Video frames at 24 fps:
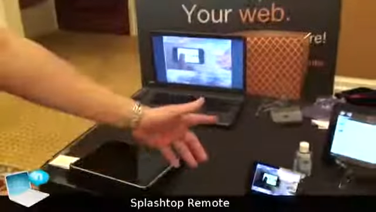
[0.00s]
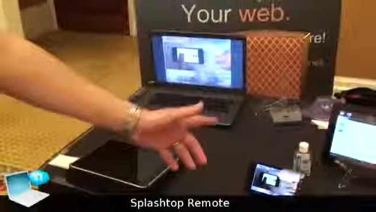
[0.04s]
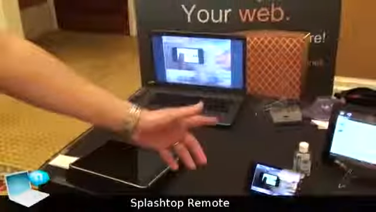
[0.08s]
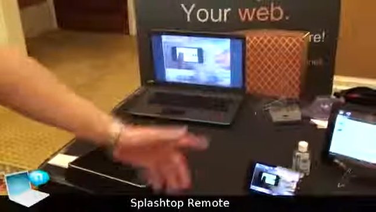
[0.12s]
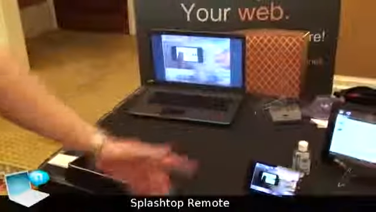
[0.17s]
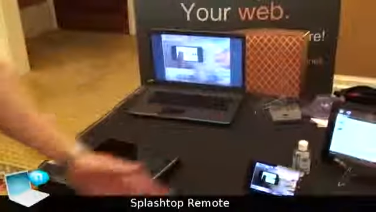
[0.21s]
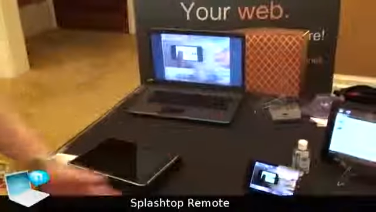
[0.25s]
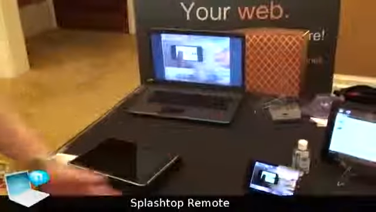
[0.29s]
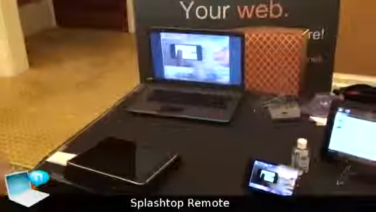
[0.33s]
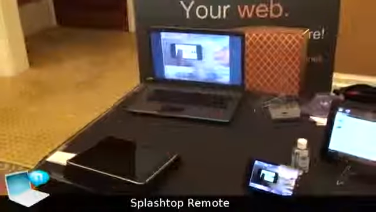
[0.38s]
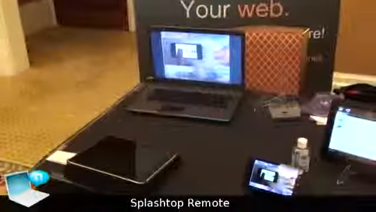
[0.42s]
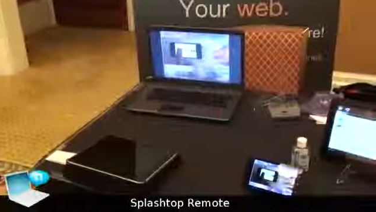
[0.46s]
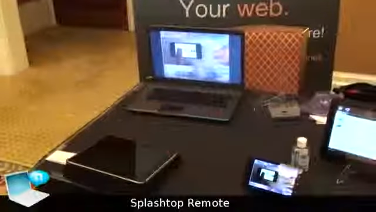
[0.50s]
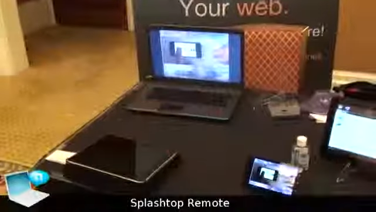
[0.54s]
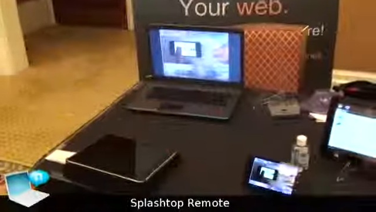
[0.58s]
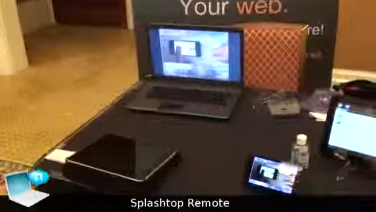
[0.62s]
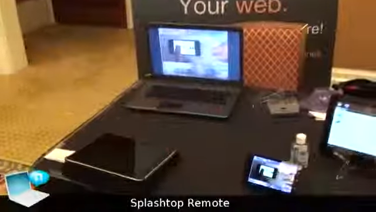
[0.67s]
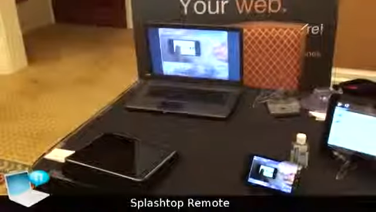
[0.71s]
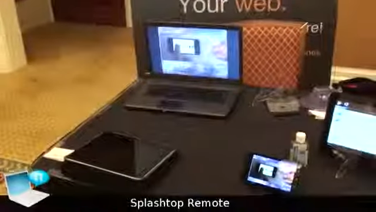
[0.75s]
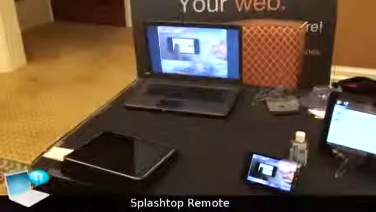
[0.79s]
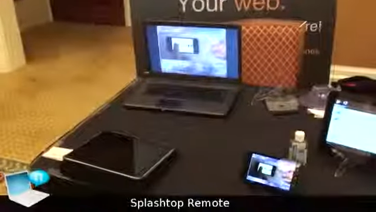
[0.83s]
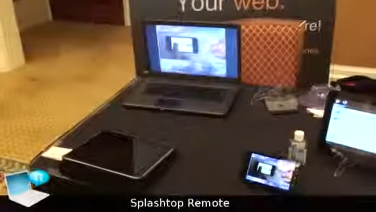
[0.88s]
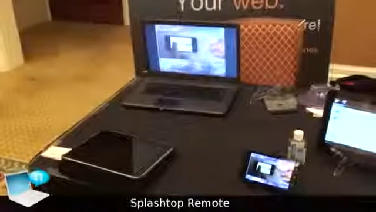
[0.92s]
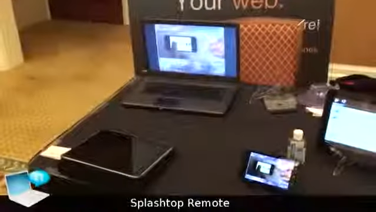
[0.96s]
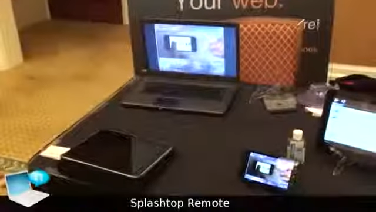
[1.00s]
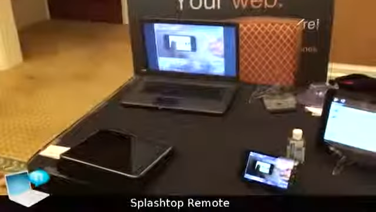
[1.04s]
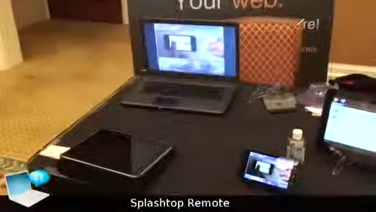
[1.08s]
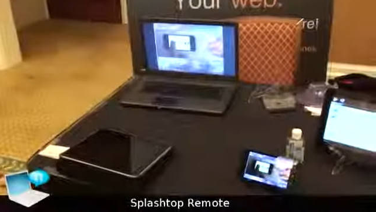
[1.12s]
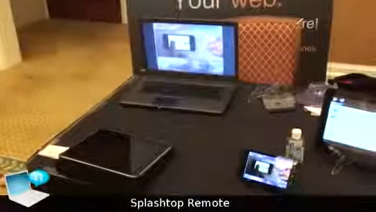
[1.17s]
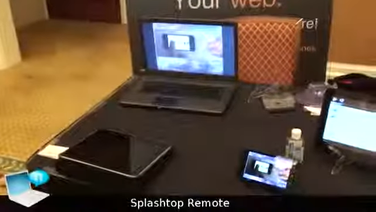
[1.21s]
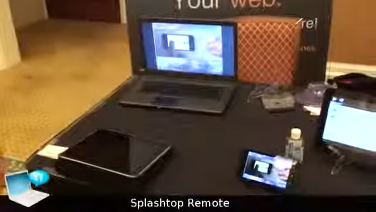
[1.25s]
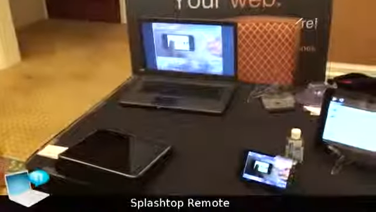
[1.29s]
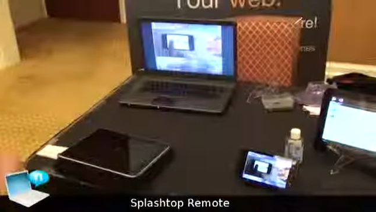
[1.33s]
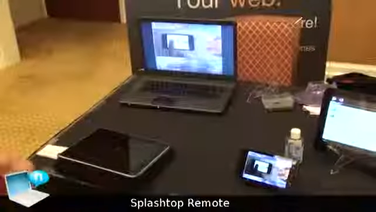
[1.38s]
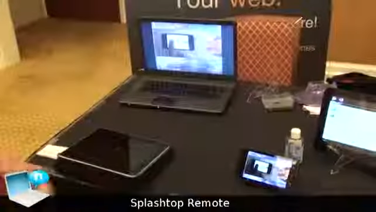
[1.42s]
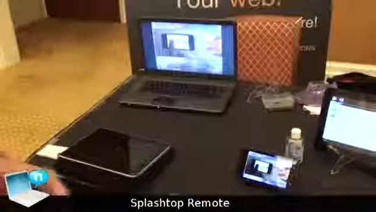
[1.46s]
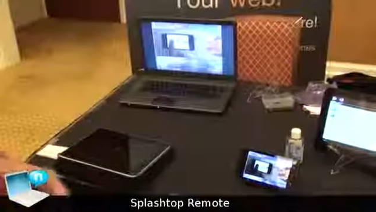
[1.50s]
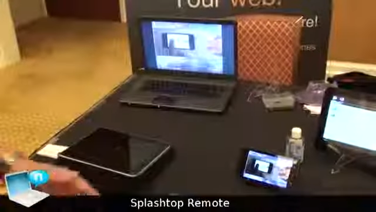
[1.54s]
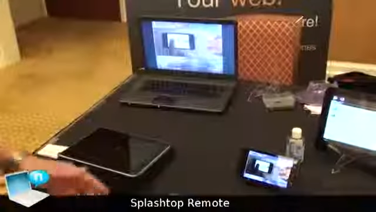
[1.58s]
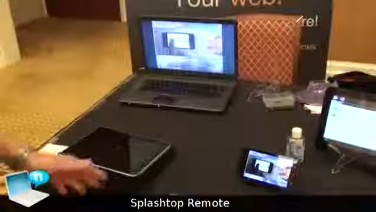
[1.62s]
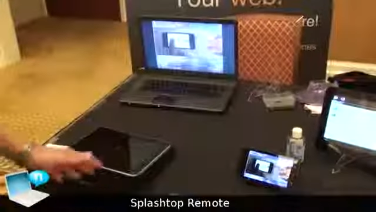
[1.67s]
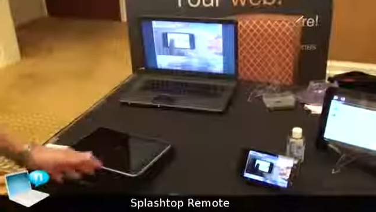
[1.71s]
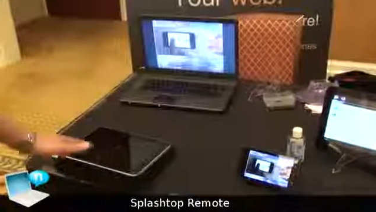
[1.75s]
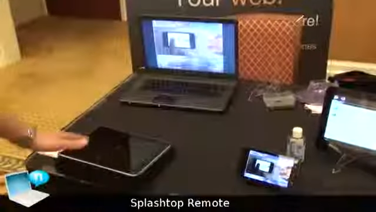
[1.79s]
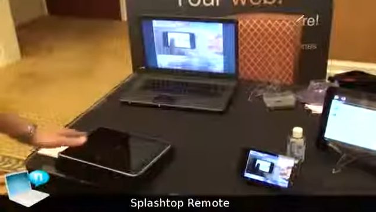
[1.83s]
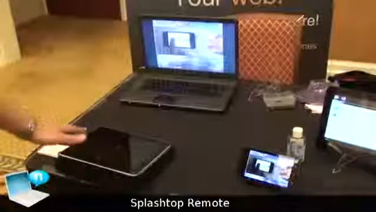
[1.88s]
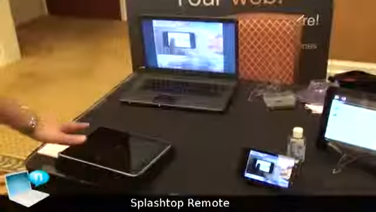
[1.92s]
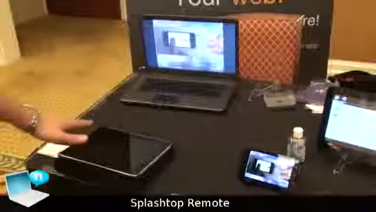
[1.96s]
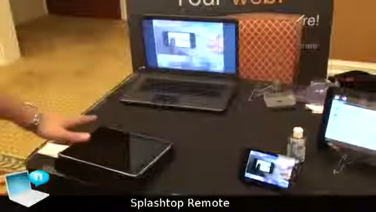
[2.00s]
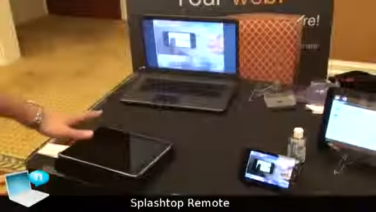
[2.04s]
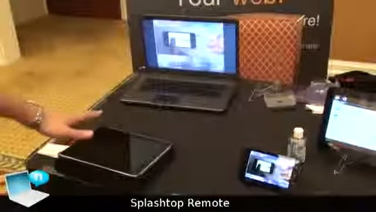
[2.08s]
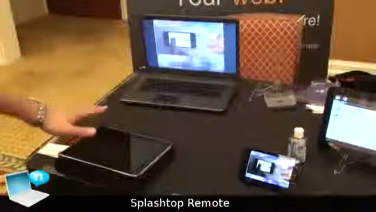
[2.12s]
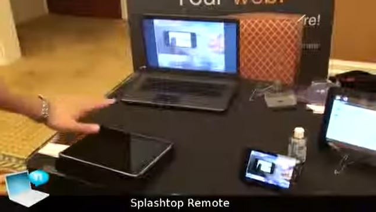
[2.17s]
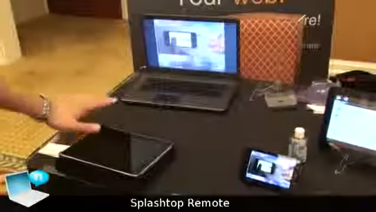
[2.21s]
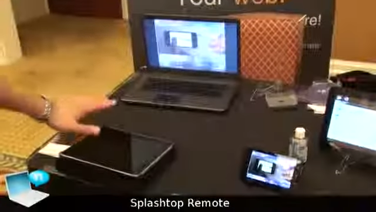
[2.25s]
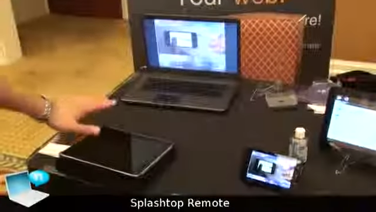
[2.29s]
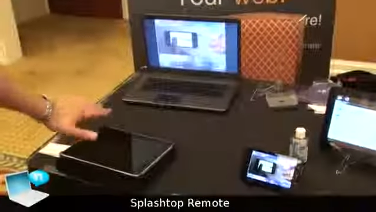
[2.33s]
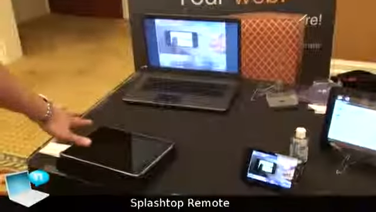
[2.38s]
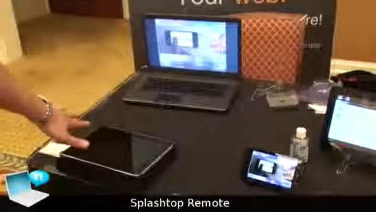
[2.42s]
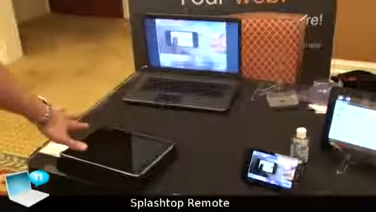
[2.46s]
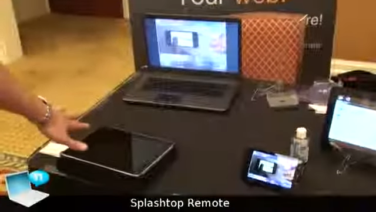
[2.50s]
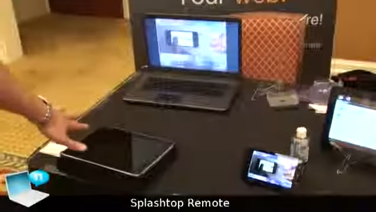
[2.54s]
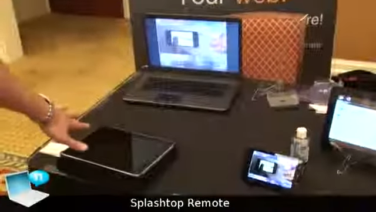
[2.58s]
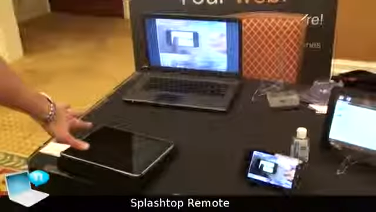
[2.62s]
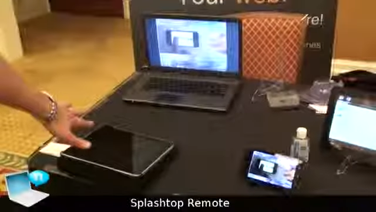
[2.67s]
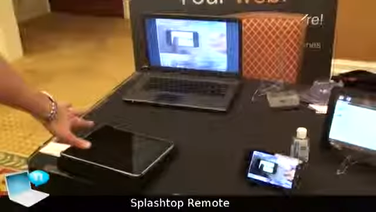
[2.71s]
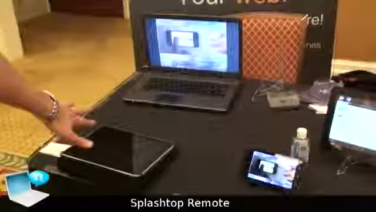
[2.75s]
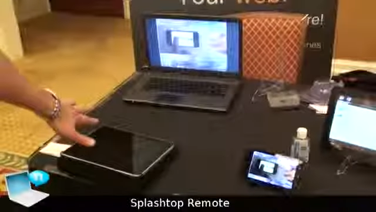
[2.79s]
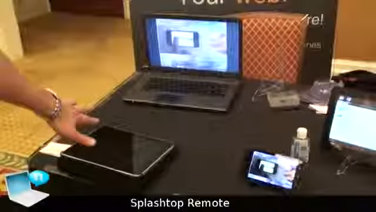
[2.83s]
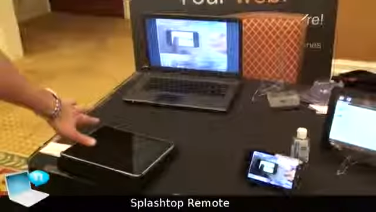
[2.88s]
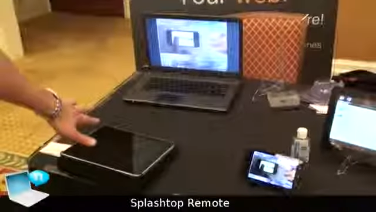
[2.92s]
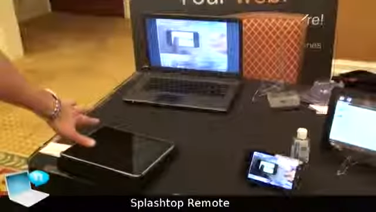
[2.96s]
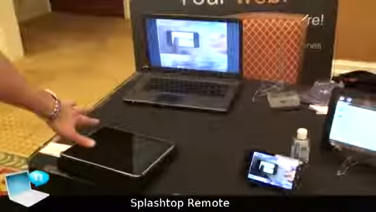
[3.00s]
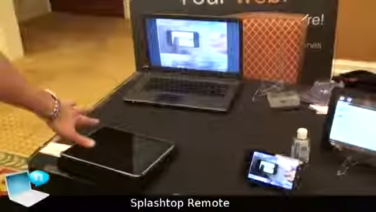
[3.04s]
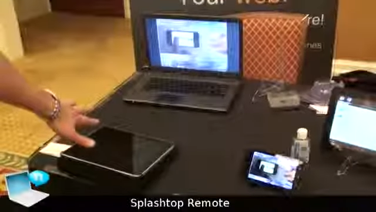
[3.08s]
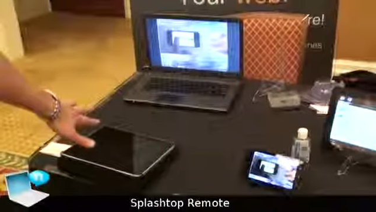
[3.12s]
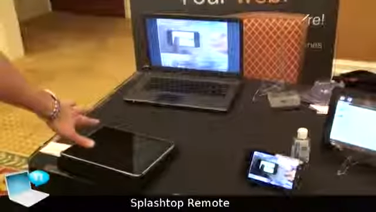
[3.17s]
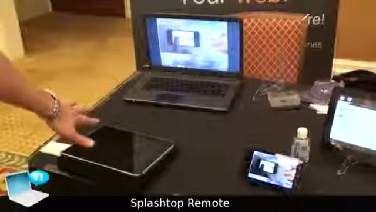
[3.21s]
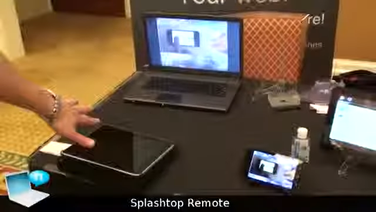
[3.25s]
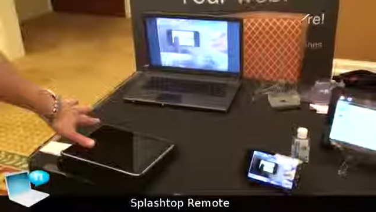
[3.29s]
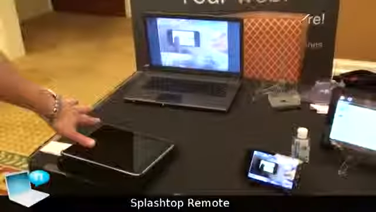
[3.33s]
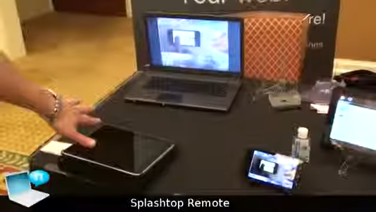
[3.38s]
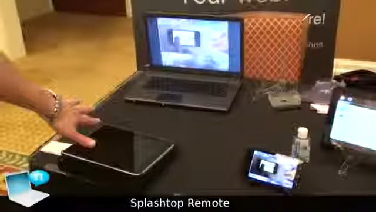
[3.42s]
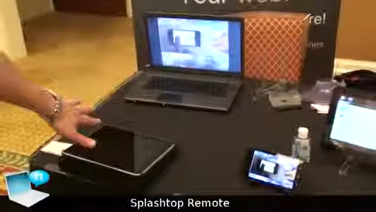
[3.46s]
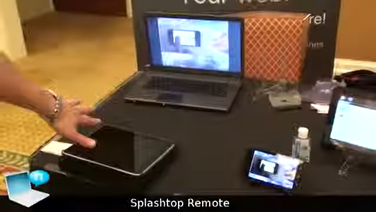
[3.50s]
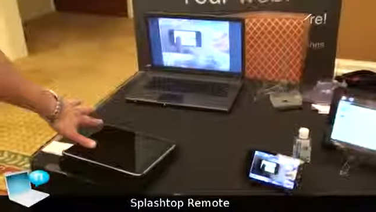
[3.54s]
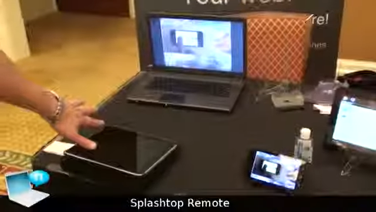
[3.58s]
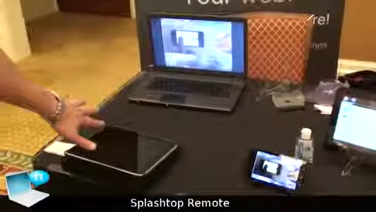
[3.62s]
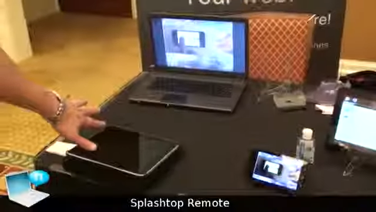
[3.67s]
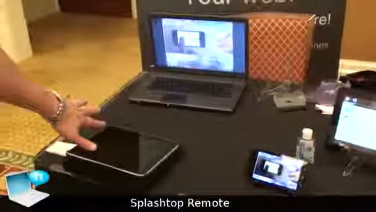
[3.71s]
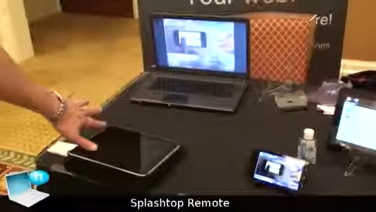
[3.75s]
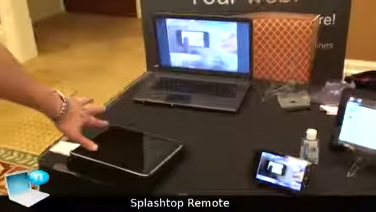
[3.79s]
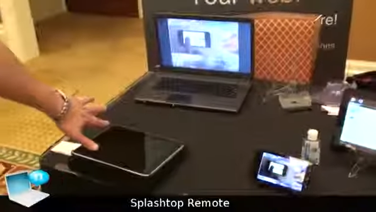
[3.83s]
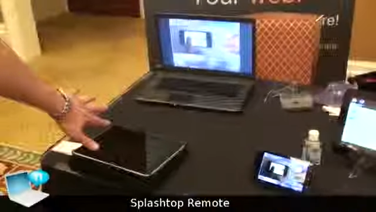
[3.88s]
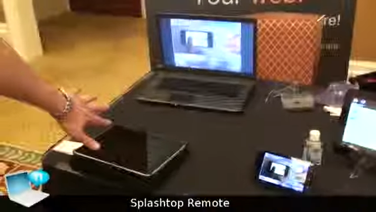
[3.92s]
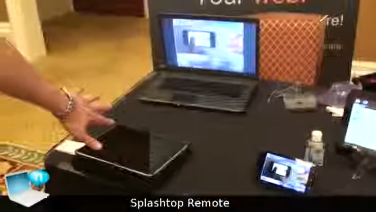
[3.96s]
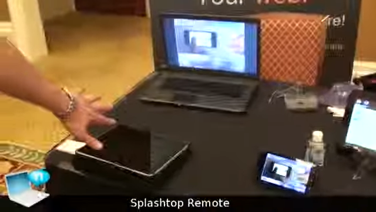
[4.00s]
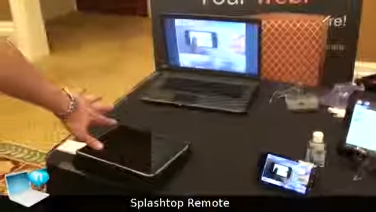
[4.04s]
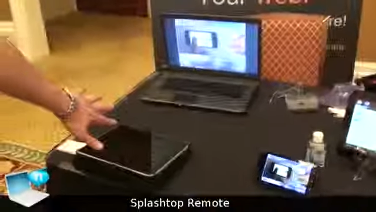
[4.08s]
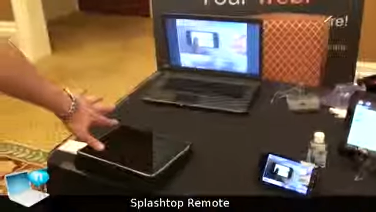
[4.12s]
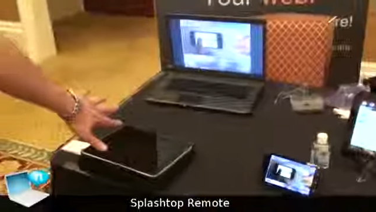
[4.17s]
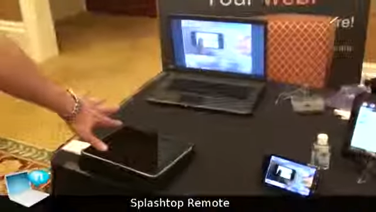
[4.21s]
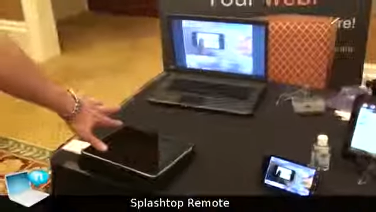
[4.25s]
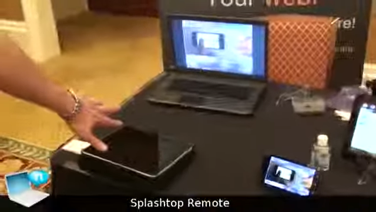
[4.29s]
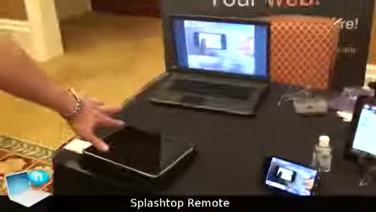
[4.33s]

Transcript: No face is visible, so there are no lips to read.